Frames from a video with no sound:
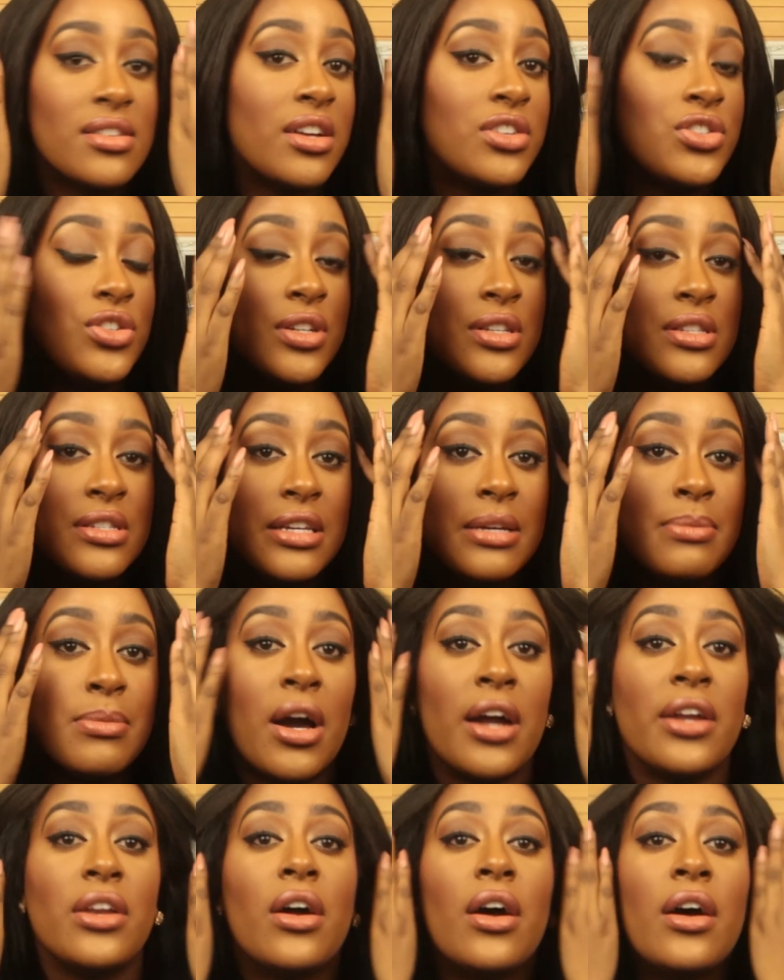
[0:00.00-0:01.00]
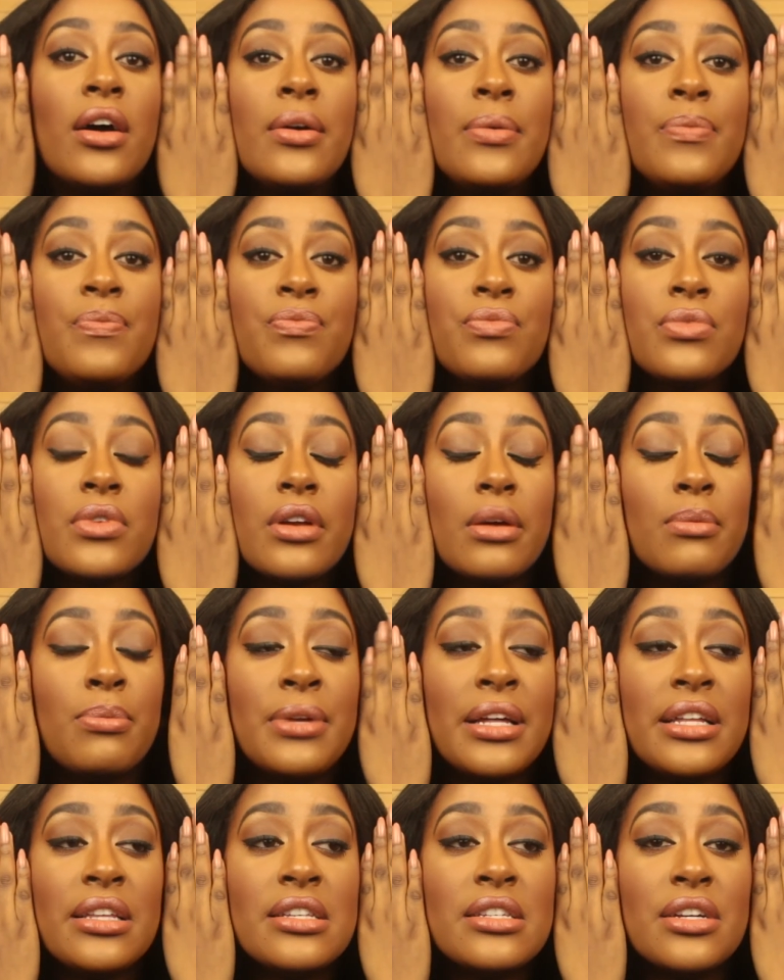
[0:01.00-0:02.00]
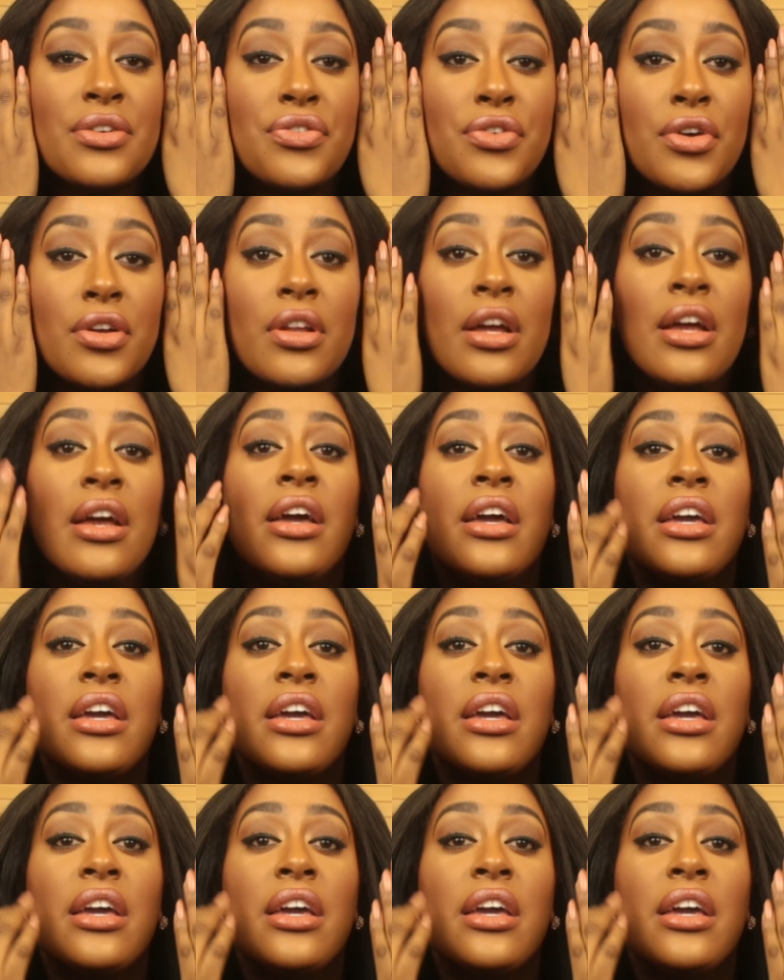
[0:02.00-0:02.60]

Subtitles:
As you can see, mine are completely different.